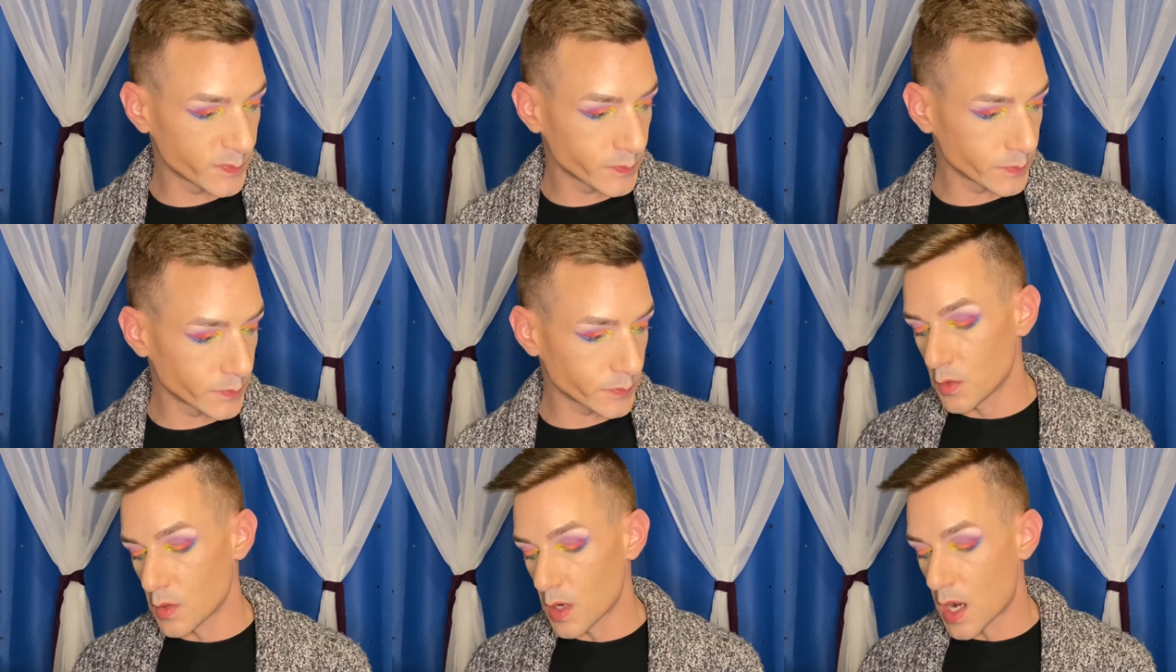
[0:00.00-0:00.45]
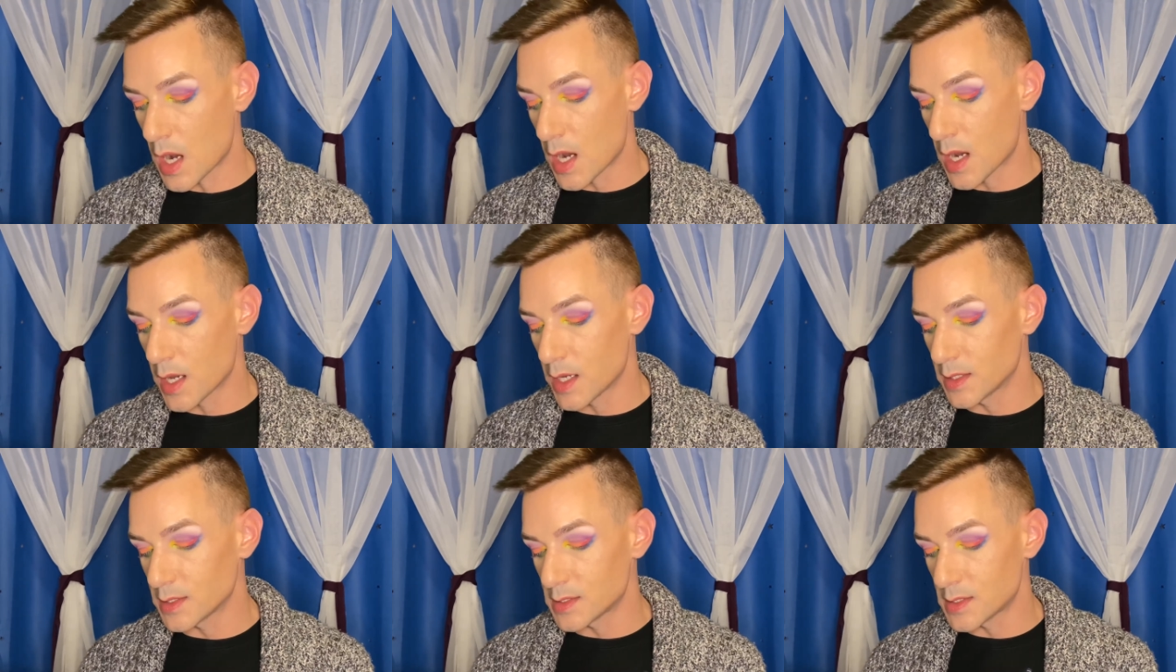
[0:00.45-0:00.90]
I
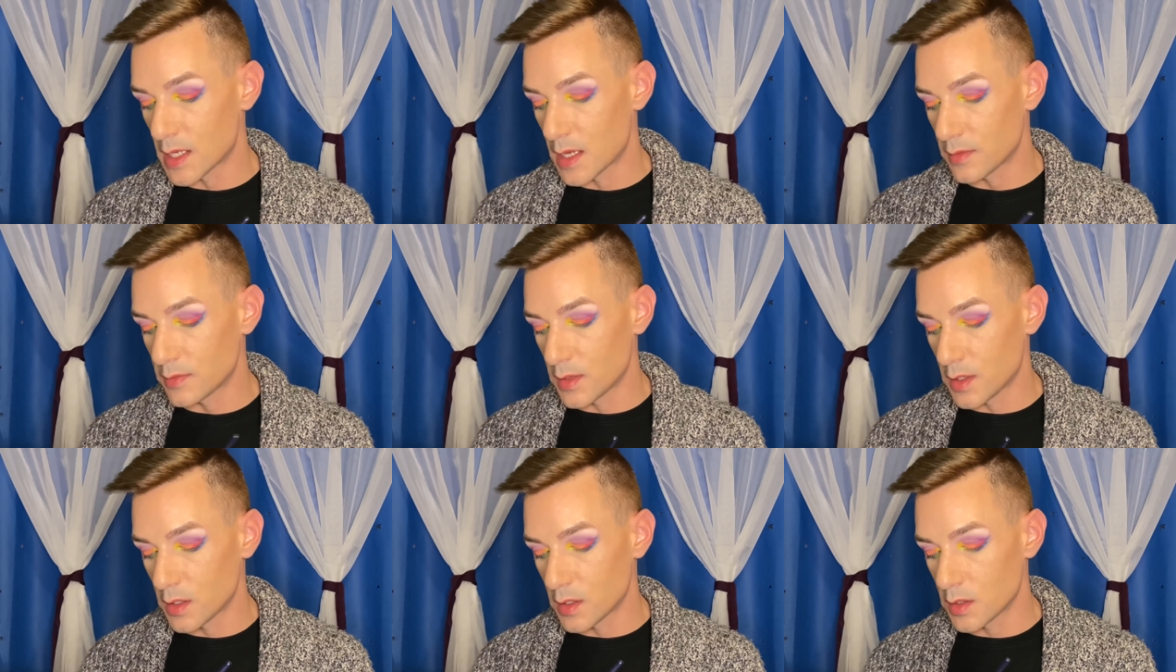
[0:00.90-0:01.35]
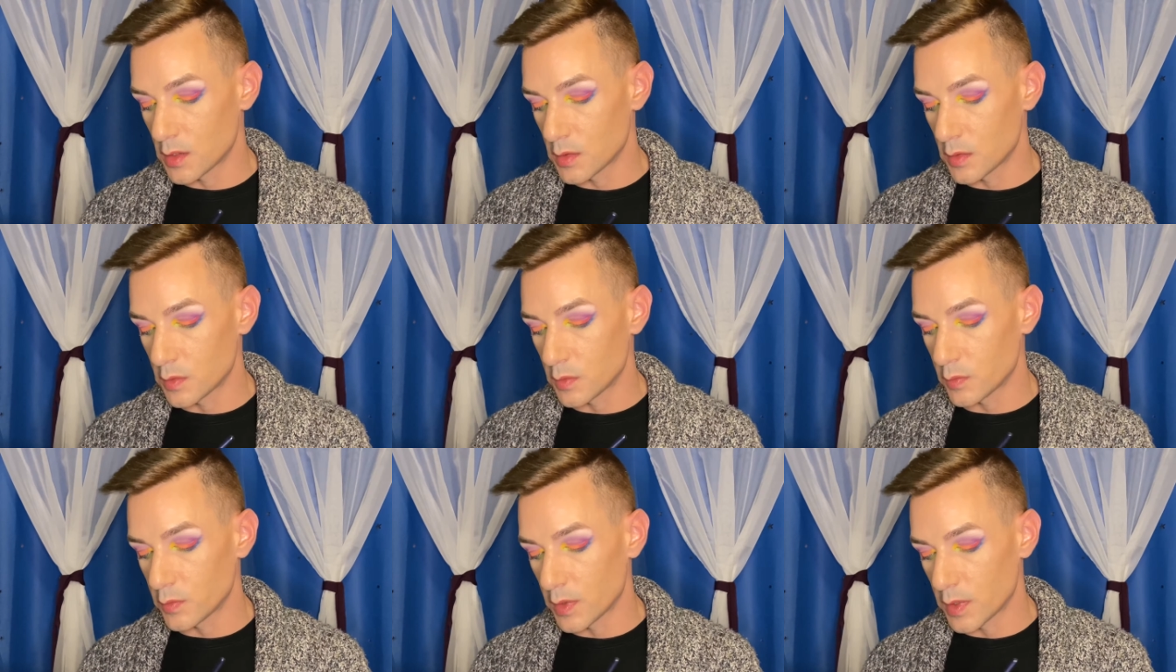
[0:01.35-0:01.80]
sat there
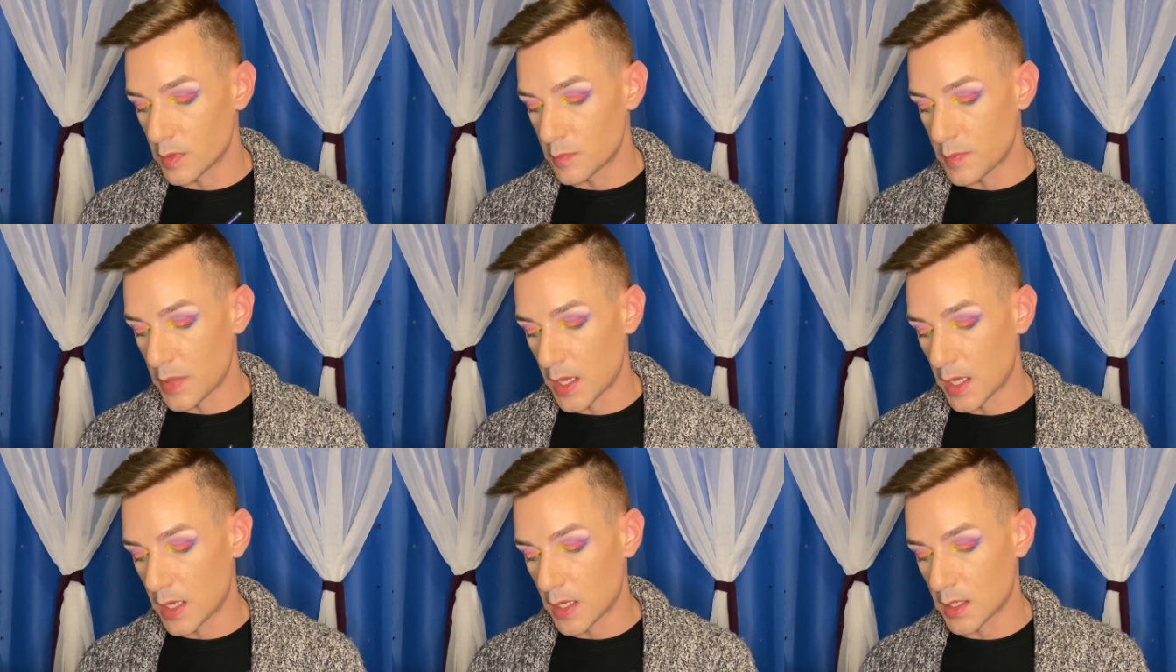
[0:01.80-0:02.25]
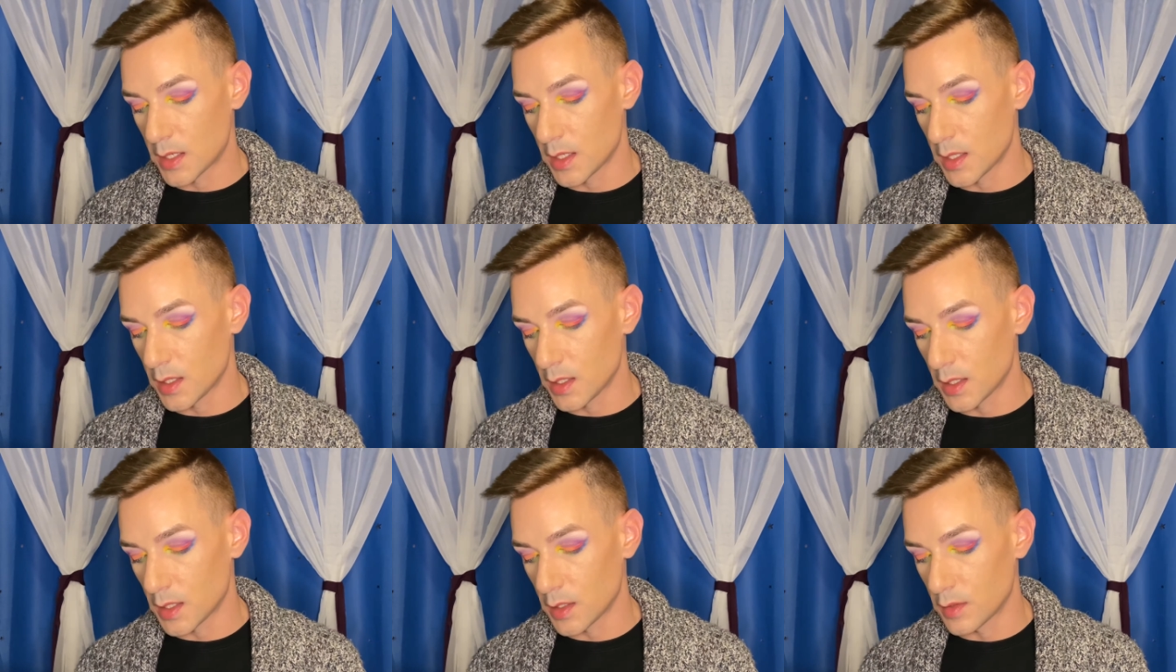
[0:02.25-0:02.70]
with panic
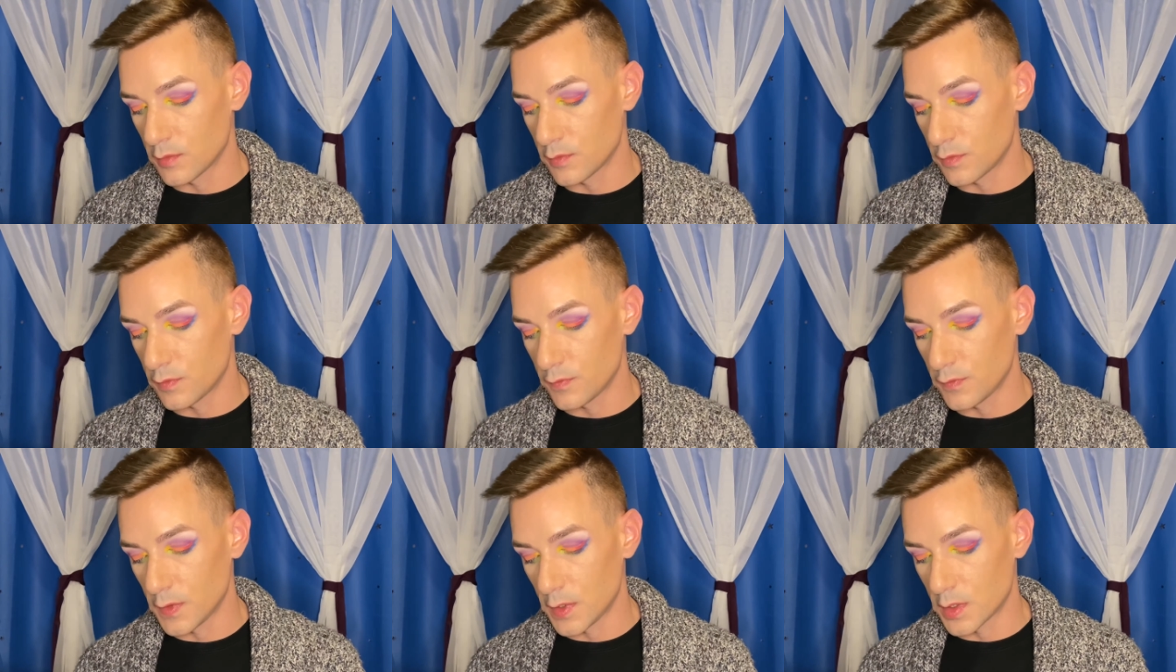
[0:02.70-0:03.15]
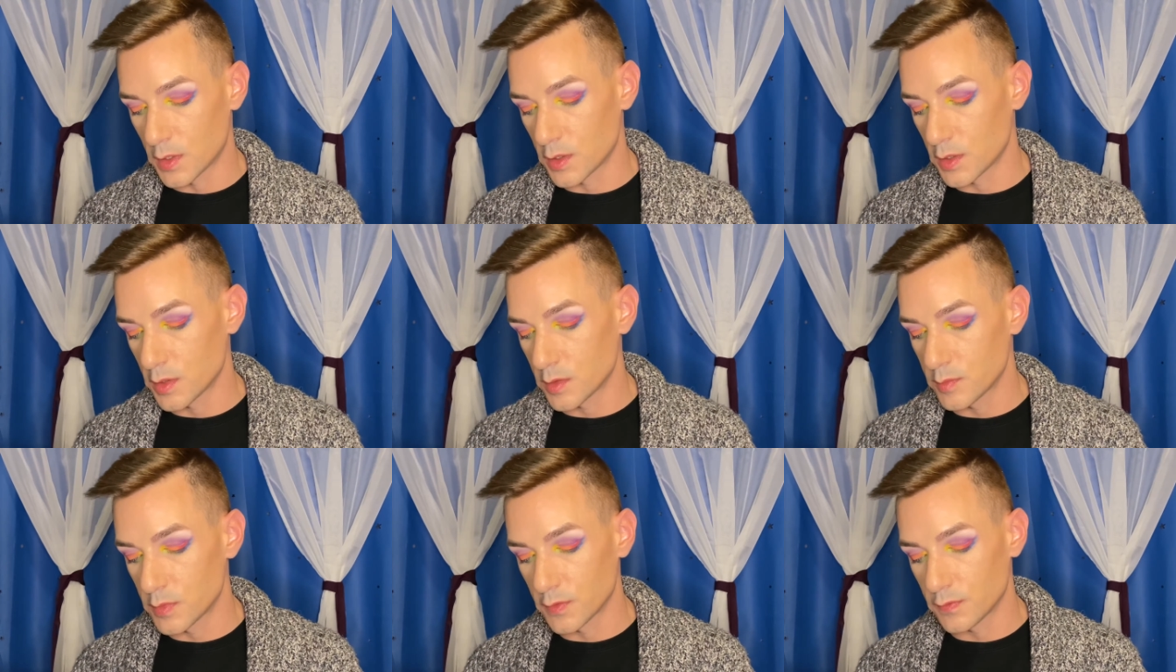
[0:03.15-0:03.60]
and fear
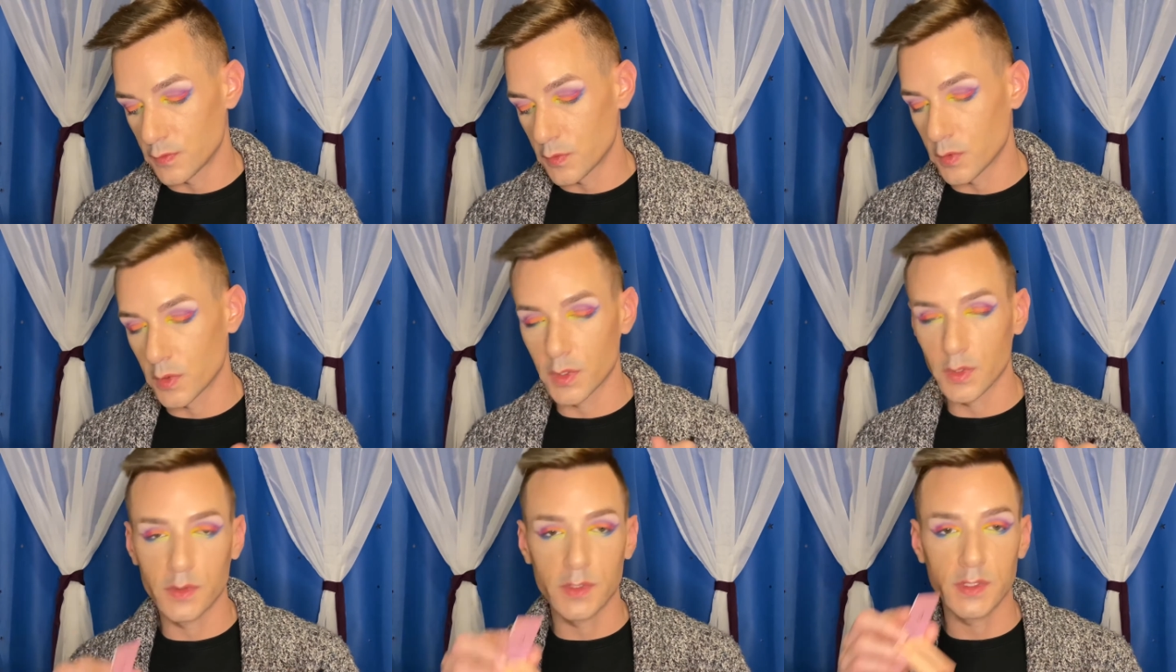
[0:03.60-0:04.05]
before. This